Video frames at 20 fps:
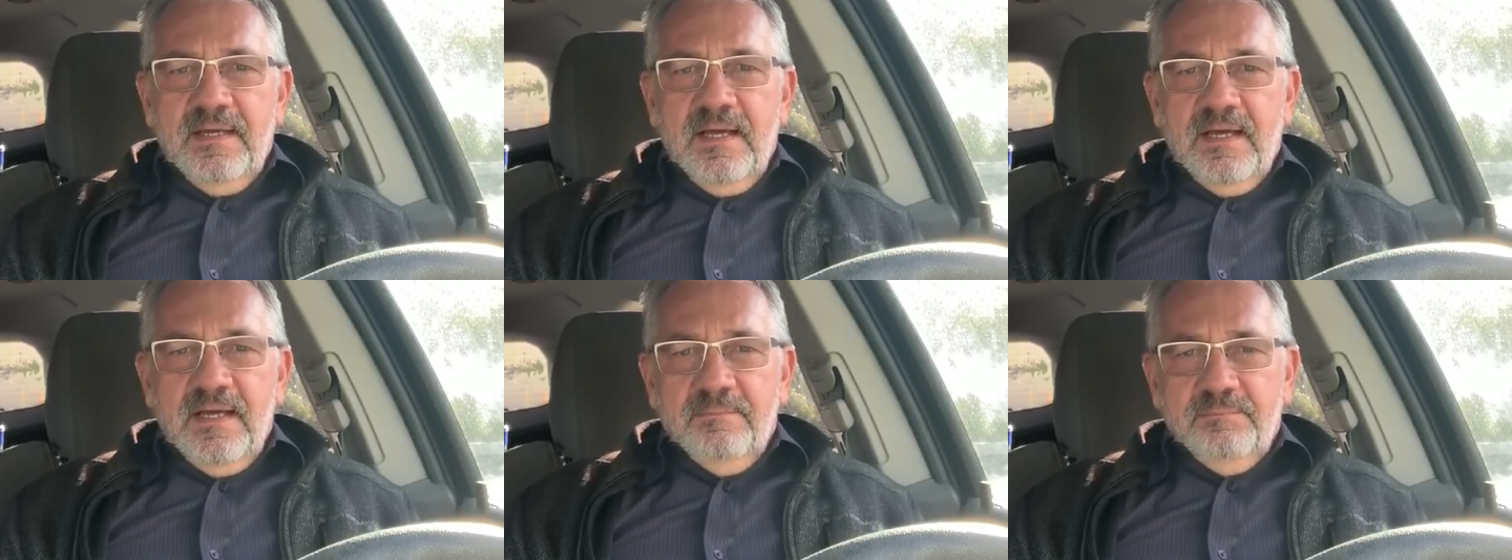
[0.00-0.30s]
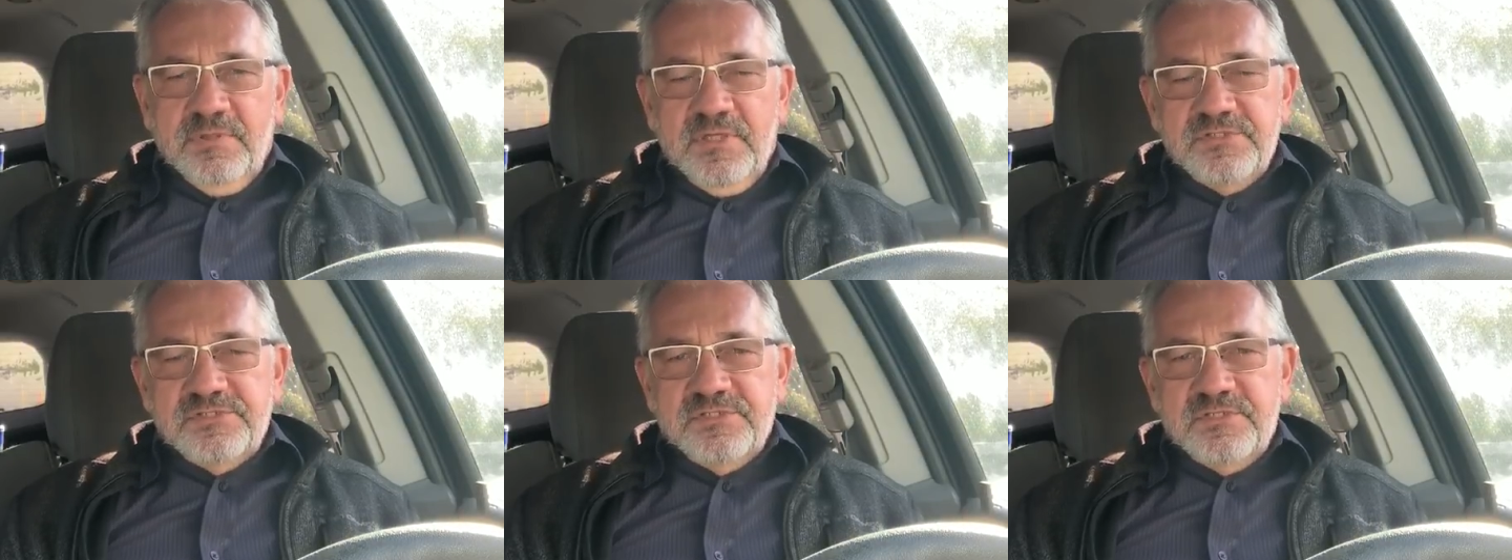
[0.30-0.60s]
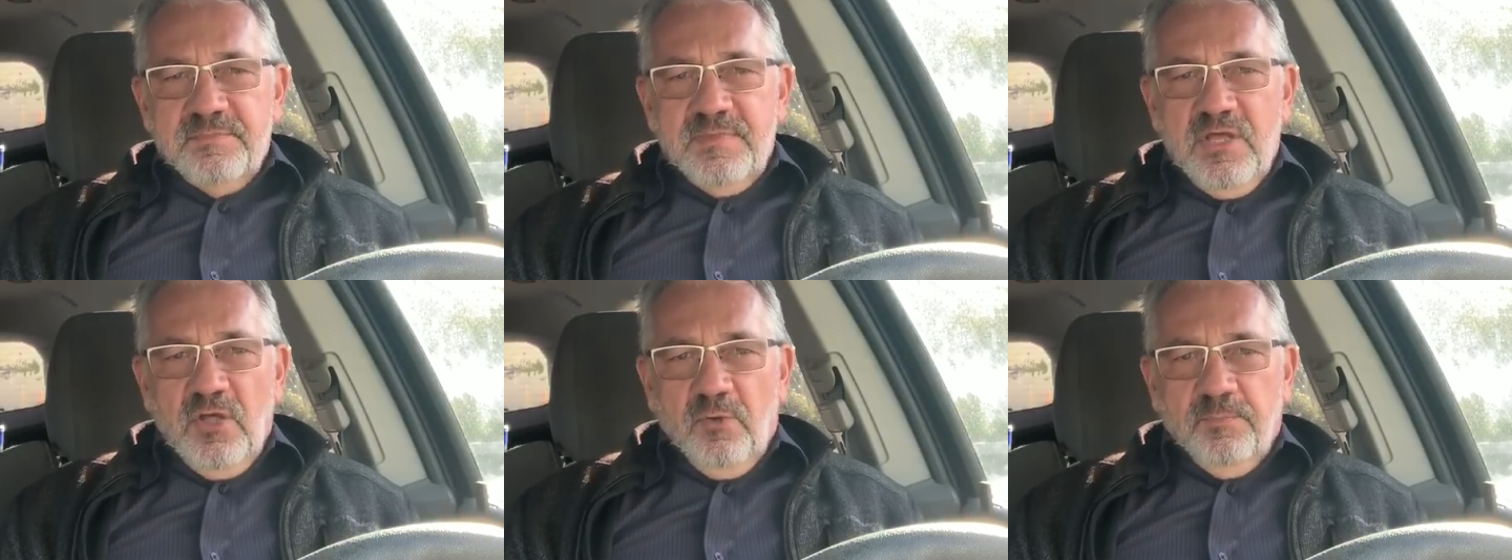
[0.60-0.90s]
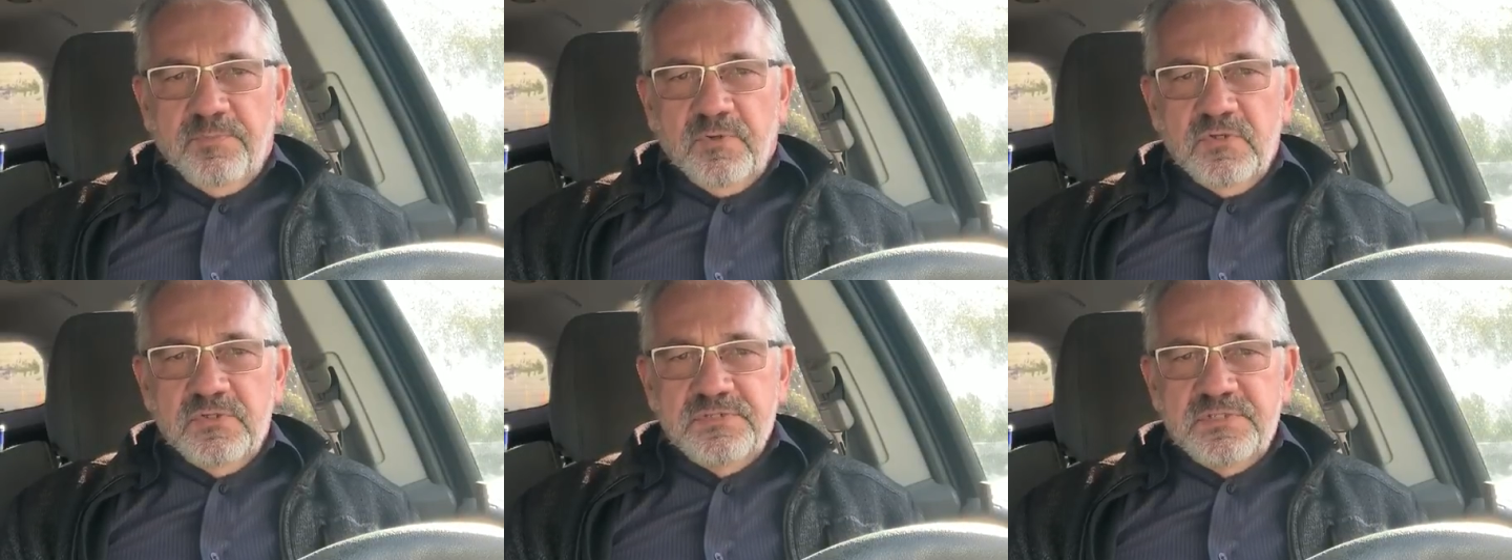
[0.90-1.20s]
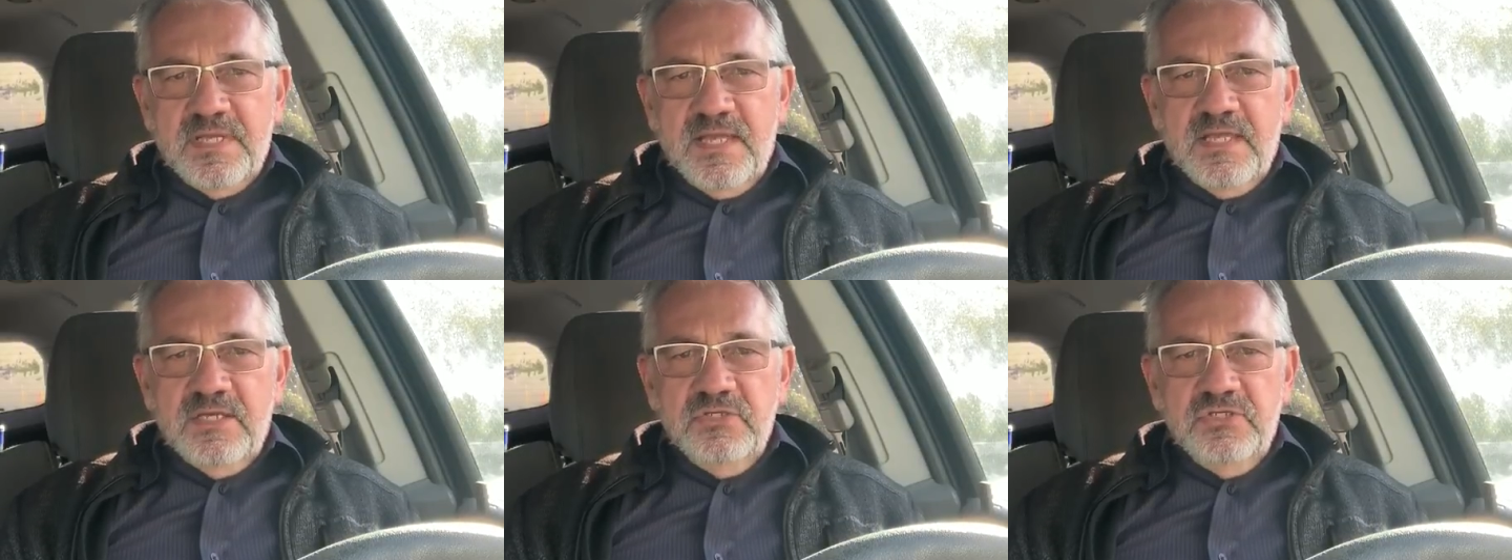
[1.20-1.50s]
uh, plus some
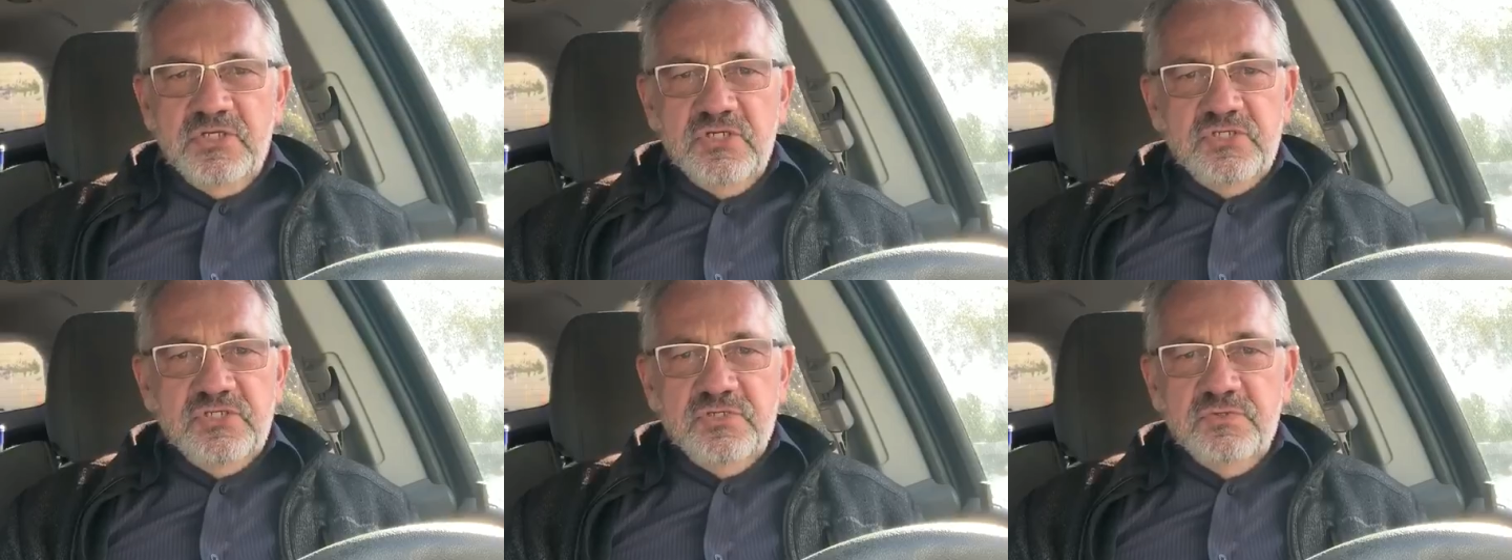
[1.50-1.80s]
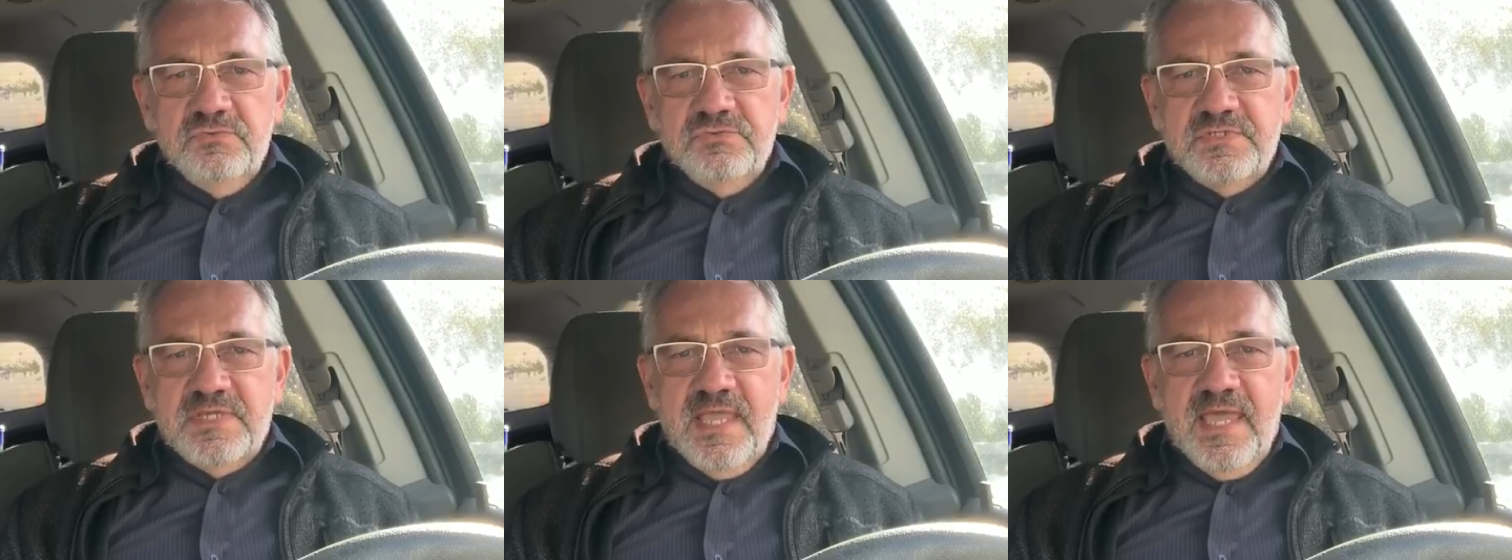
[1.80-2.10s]
helpers, and just shoots